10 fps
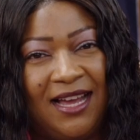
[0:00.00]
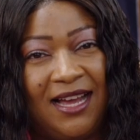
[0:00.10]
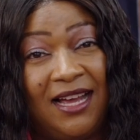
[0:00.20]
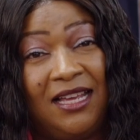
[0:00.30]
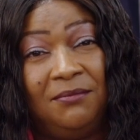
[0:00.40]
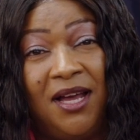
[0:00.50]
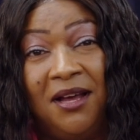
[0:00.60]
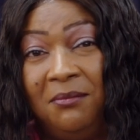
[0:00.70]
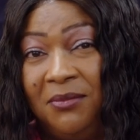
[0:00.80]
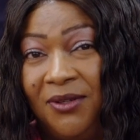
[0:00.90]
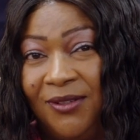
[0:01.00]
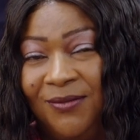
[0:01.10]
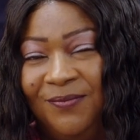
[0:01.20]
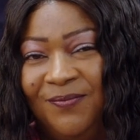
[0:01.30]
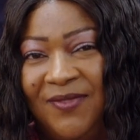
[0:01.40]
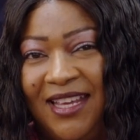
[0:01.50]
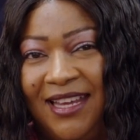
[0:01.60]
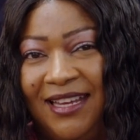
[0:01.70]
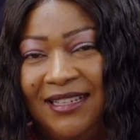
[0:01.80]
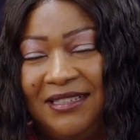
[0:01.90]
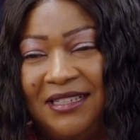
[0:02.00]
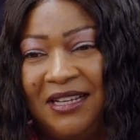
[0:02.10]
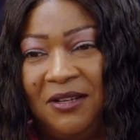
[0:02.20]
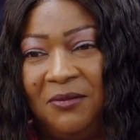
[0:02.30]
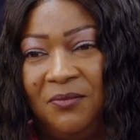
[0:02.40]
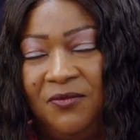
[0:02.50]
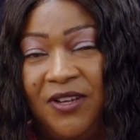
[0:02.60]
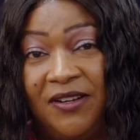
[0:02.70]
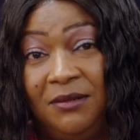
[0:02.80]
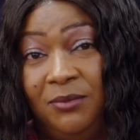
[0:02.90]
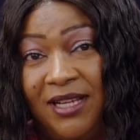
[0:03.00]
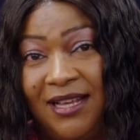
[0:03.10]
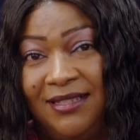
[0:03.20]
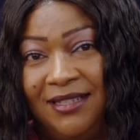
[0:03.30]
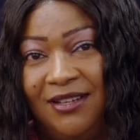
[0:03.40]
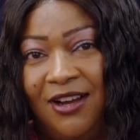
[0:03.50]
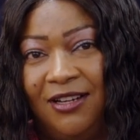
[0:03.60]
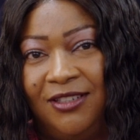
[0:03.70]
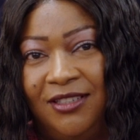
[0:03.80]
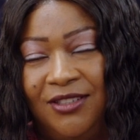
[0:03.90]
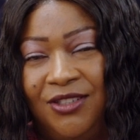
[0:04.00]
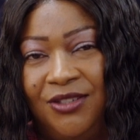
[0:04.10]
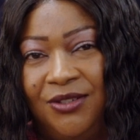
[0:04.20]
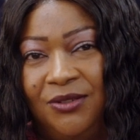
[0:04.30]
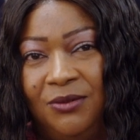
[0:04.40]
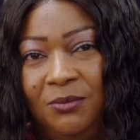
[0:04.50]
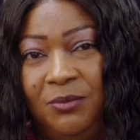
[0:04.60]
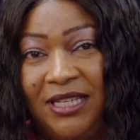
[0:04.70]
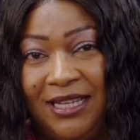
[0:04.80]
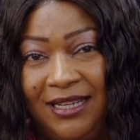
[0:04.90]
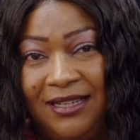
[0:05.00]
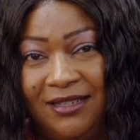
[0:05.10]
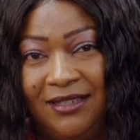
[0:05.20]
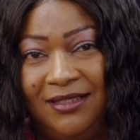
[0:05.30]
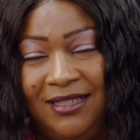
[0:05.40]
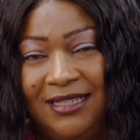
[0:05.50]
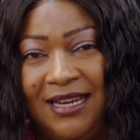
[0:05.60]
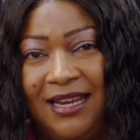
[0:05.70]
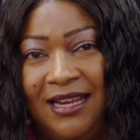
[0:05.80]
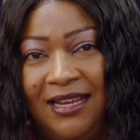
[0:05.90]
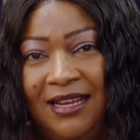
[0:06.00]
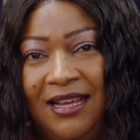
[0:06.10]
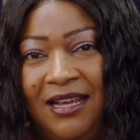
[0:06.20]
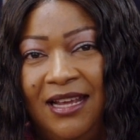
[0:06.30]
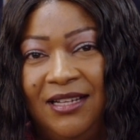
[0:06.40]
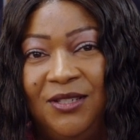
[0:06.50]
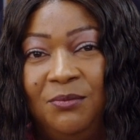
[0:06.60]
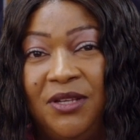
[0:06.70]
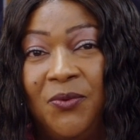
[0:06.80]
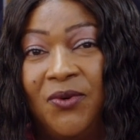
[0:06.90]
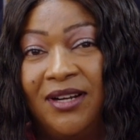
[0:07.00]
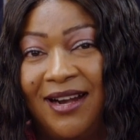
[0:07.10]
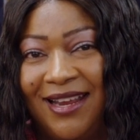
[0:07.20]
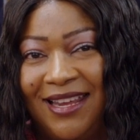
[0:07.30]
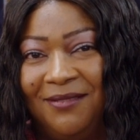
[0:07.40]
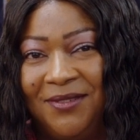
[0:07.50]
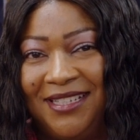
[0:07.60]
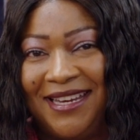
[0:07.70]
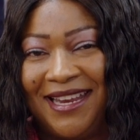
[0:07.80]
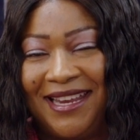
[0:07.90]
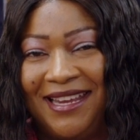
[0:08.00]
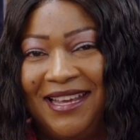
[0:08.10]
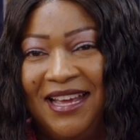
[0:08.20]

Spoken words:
I am humble. And very blessed and honored to be here today and to be where I am today.